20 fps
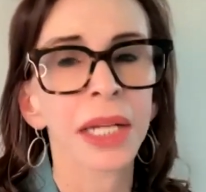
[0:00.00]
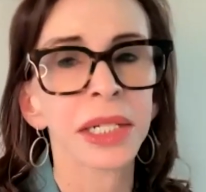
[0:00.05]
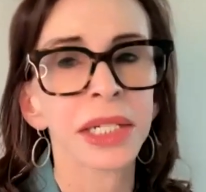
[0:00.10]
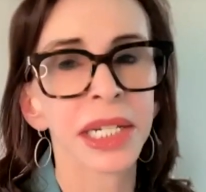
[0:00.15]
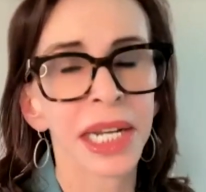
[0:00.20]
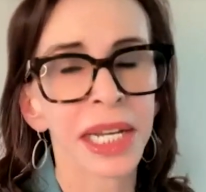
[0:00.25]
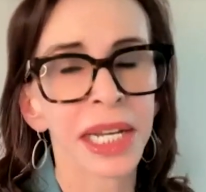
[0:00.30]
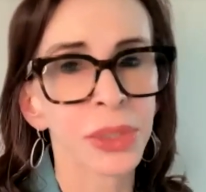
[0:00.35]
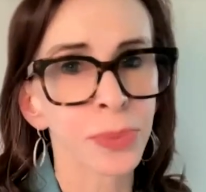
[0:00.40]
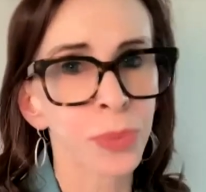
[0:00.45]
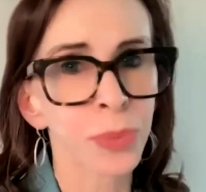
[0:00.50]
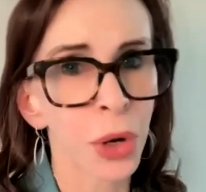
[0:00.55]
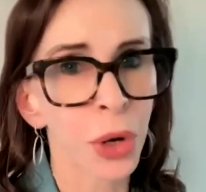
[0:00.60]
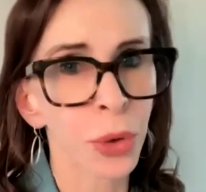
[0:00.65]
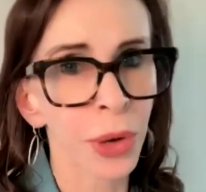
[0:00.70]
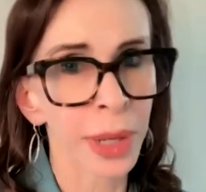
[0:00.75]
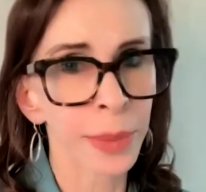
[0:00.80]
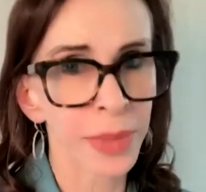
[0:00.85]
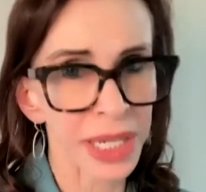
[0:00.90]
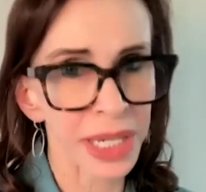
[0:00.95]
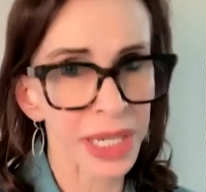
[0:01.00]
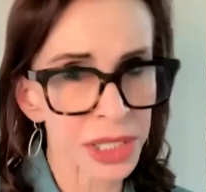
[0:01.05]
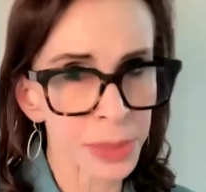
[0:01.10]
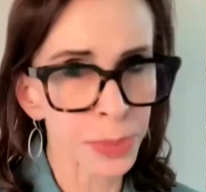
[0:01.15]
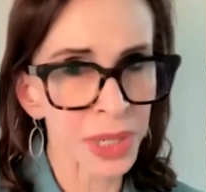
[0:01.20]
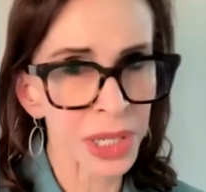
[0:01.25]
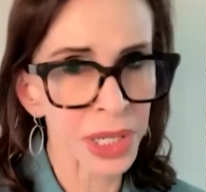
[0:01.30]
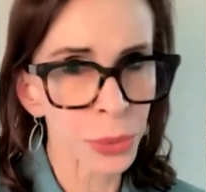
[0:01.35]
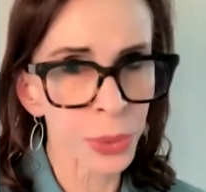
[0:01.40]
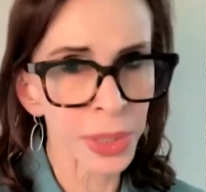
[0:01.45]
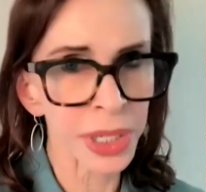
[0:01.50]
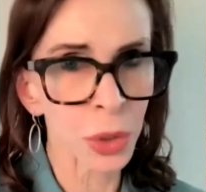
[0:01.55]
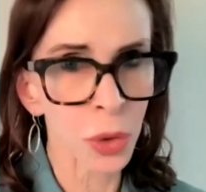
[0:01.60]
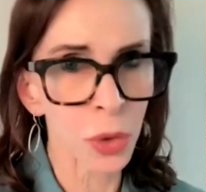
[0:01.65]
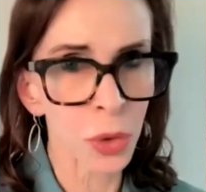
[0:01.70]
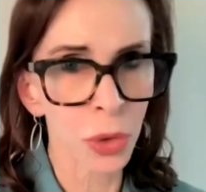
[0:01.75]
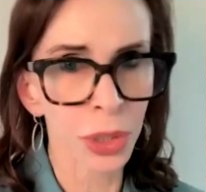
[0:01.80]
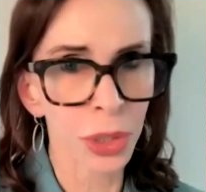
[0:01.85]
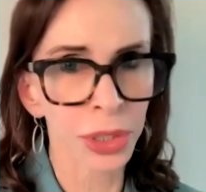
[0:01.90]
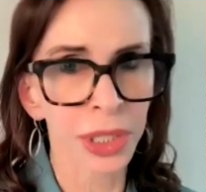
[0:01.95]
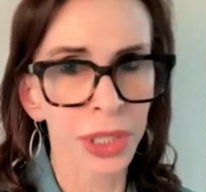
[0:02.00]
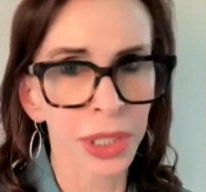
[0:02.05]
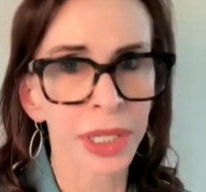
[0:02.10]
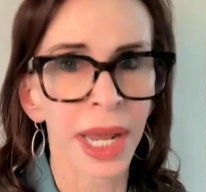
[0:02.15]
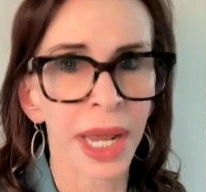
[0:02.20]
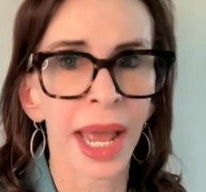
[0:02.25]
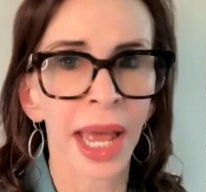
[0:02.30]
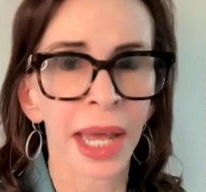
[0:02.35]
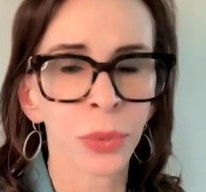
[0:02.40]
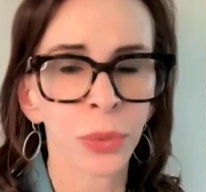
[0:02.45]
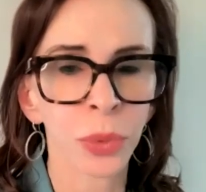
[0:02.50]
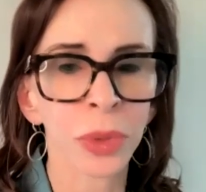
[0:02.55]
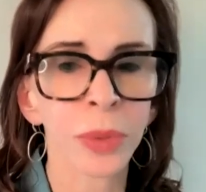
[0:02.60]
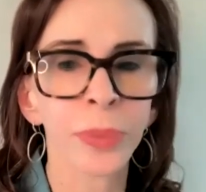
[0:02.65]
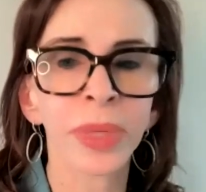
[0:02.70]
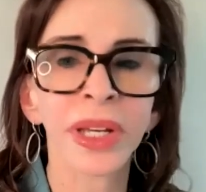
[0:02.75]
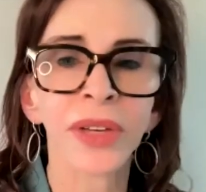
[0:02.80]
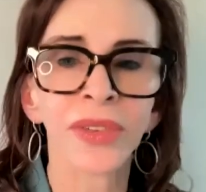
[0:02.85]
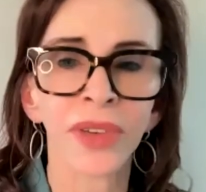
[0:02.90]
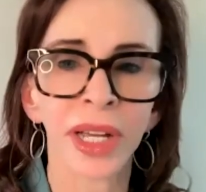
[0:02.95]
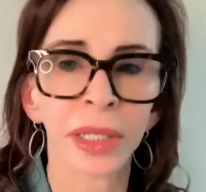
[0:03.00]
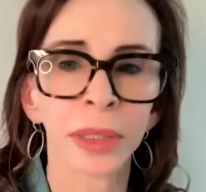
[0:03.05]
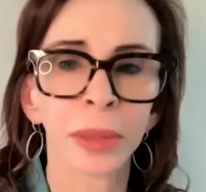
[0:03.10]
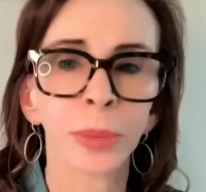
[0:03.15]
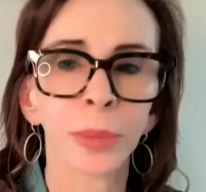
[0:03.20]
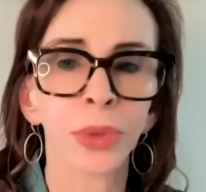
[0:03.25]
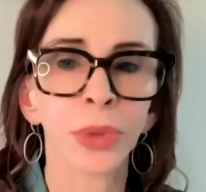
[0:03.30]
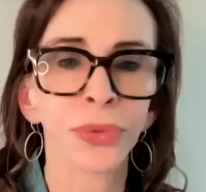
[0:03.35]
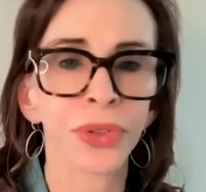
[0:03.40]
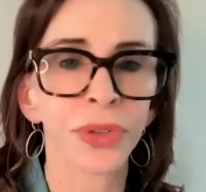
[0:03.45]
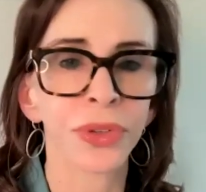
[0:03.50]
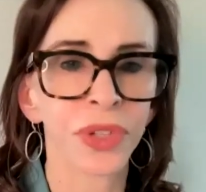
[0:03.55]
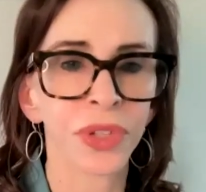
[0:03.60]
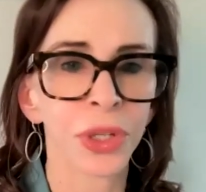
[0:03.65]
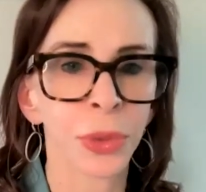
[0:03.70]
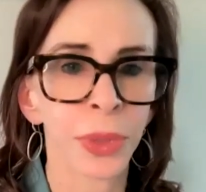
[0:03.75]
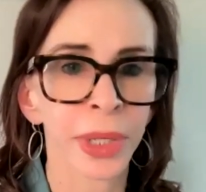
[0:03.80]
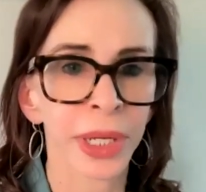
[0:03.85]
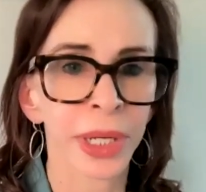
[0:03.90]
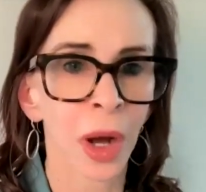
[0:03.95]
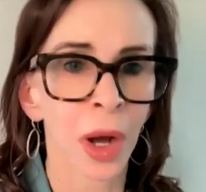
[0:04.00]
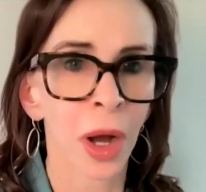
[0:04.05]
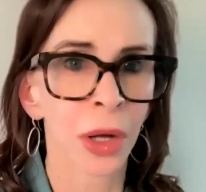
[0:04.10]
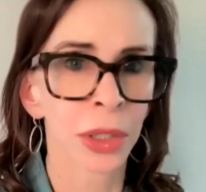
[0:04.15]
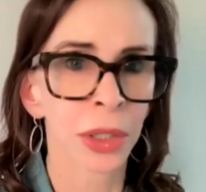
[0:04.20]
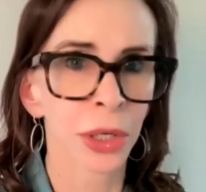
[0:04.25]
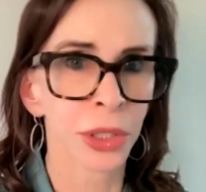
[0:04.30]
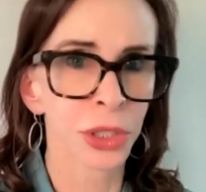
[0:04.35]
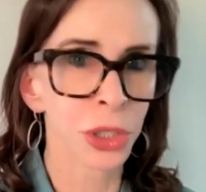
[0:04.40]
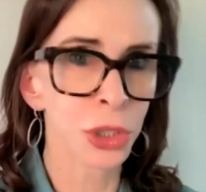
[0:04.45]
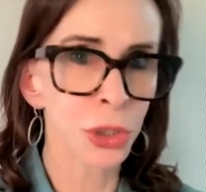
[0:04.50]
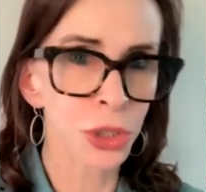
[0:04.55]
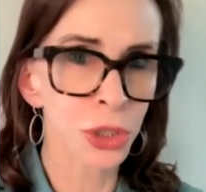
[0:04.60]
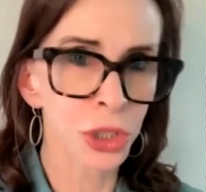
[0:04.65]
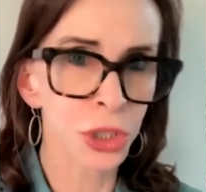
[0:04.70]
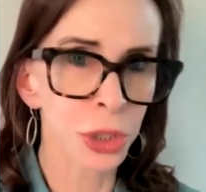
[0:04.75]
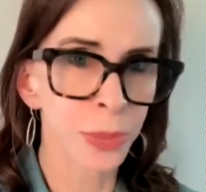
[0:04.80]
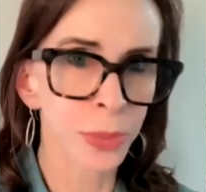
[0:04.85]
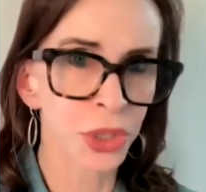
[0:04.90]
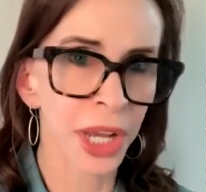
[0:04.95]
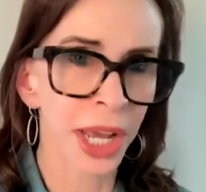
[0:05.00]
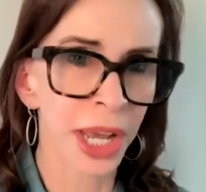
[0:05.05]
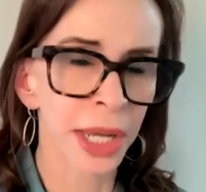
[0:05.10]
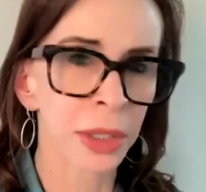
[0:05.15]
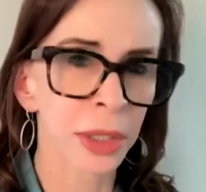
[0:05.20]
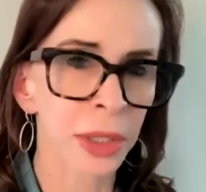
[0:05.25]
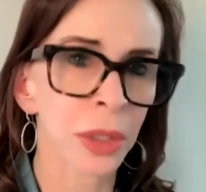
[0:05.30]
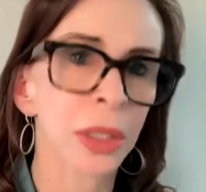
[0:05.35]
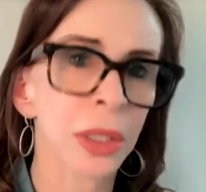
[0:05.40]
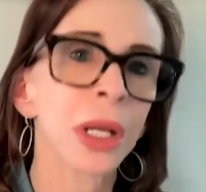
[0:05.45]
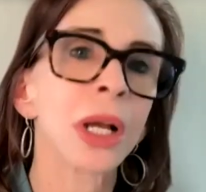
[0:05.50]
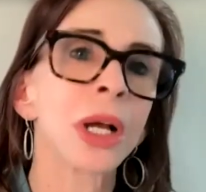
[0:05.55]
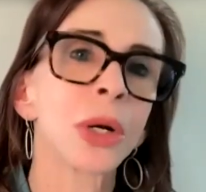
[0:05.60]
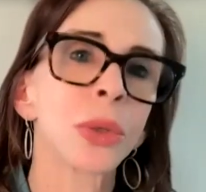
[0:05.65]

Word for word: Today's program is being recorded and will be available for viewing on our YouTube channel,